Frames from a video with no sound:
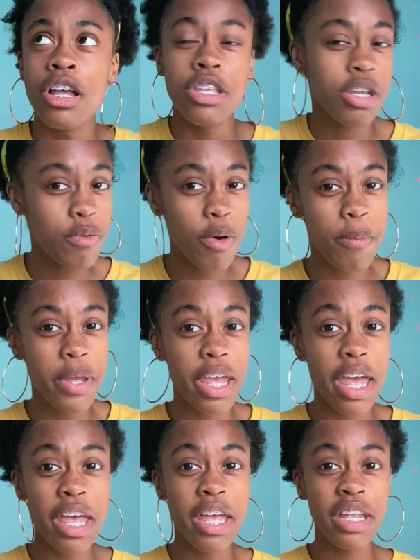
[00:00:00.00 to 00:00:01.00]
you will be
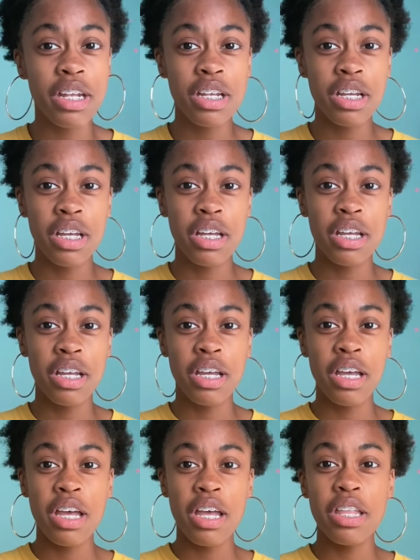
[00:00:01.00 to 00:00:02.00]
in
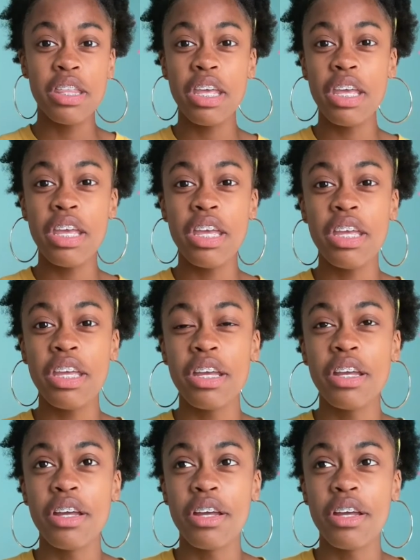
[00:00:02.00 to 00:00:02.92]
the,